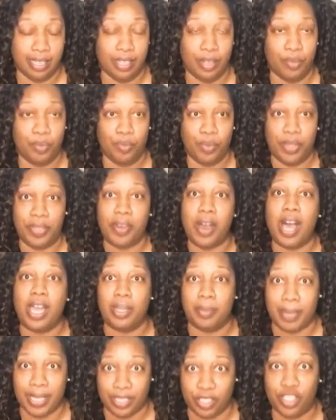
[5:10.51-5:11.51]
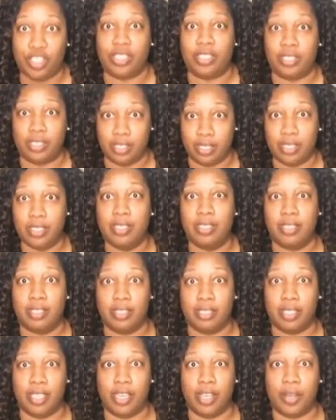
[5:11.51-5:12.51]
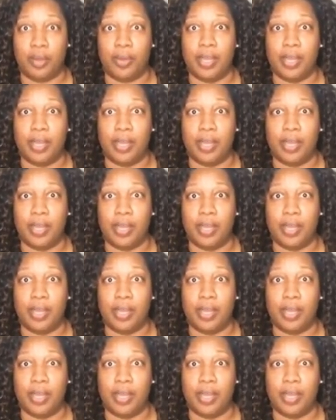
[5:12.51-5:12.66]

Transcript: with automation, you know.